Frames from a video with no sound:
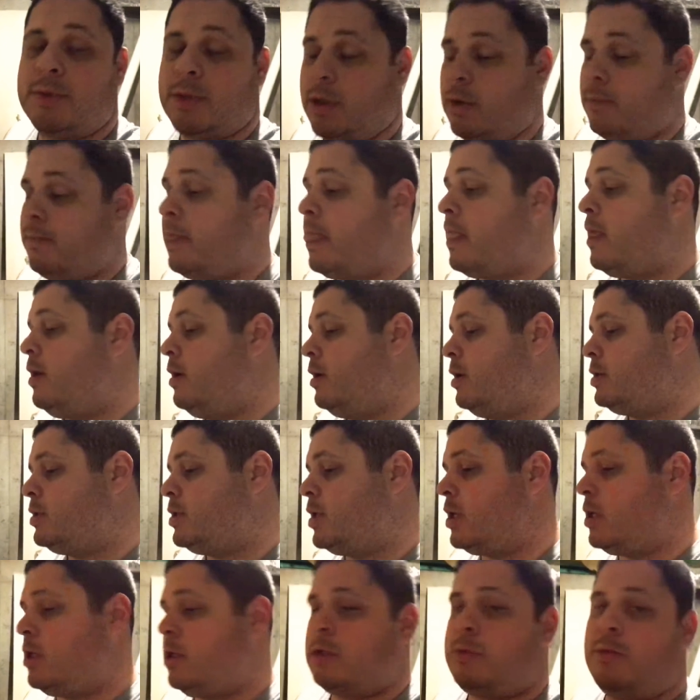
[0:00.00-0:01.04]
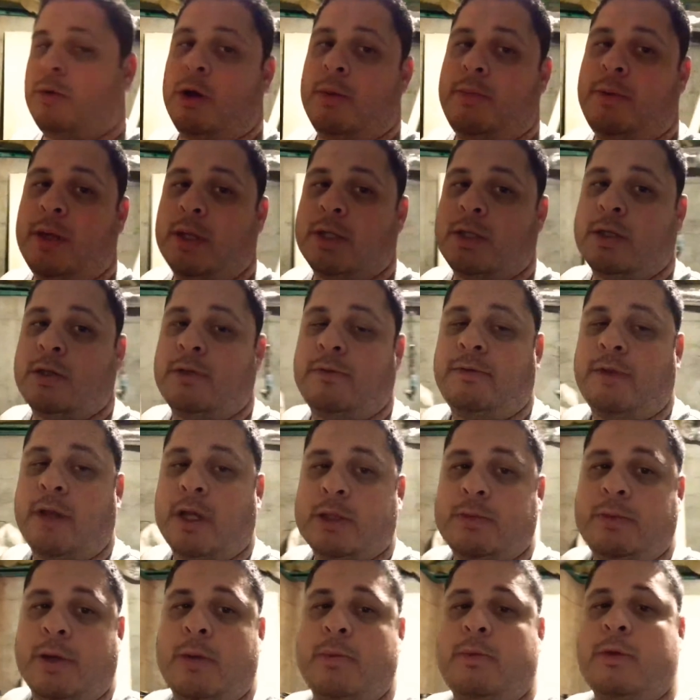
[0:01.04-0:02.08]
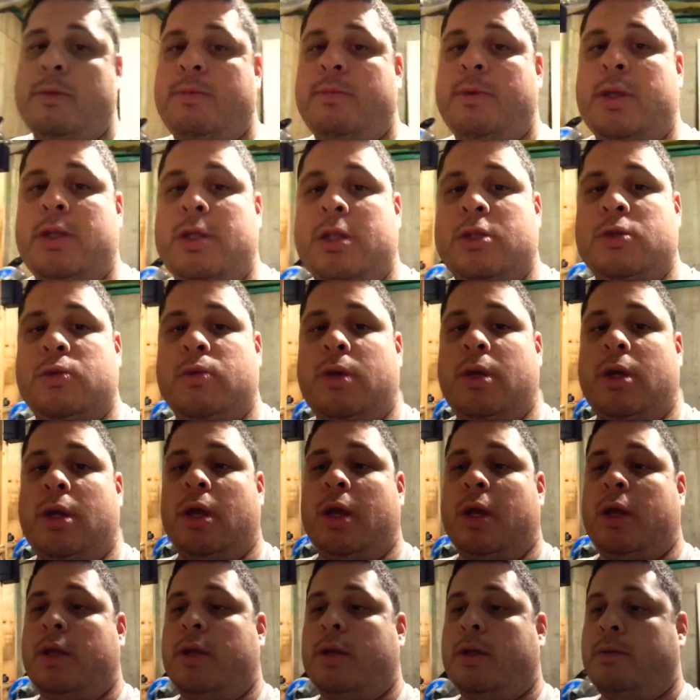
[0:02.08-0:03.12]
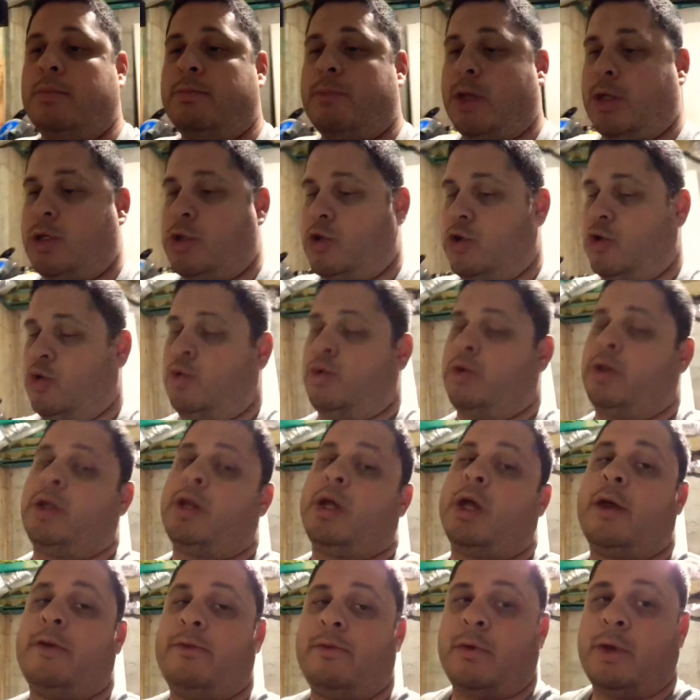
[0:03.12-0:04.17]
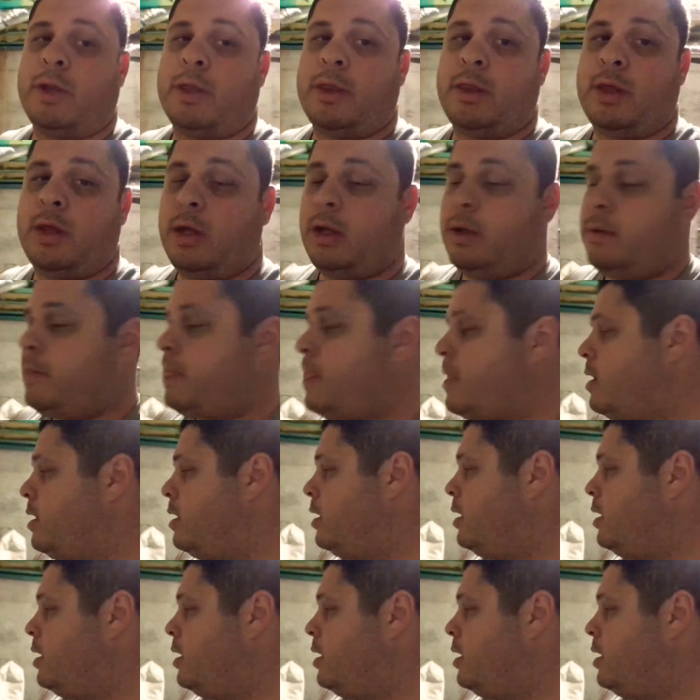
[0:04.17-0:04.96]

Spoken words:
So taking a small piece of the flex pipe with me, this way I can make sure that I have the right thing.